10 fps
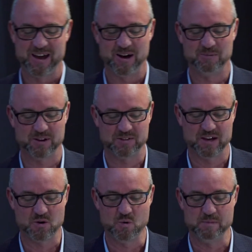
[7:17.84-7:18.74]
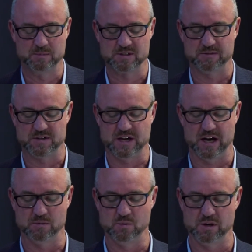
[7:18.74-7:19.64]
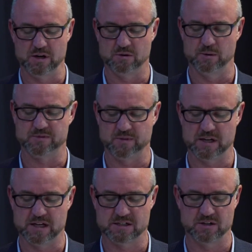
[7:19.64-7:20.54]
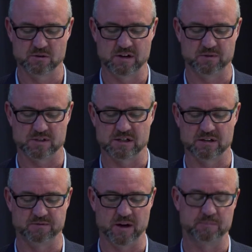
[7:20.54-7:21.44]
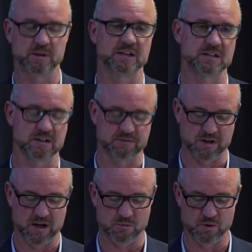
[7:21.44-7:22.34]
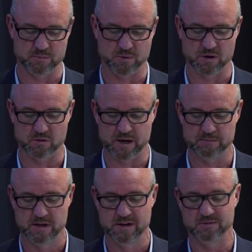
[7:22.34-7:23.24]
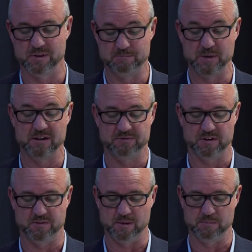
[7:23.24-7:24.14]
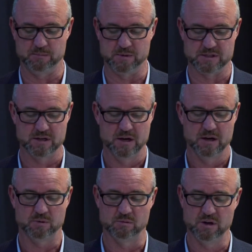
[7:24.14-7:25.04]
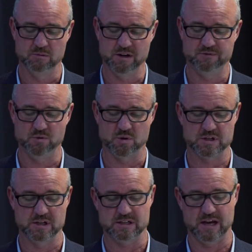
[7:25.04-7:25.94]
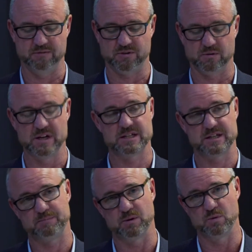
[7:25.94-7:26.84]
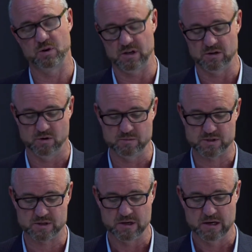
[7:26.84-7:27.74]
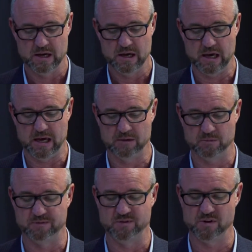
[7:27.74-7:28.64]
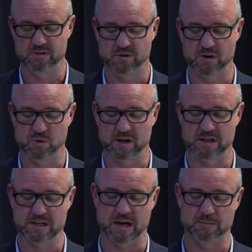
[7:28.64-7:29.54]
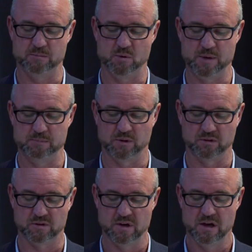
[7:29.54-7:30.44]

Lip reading: I want to thank all members of the Charter working groups for their continued efforts in developing and delivering our work program for the benefit of our members. We're really, really fortunate to have 3 separate working groups and with very, very willing and capable members.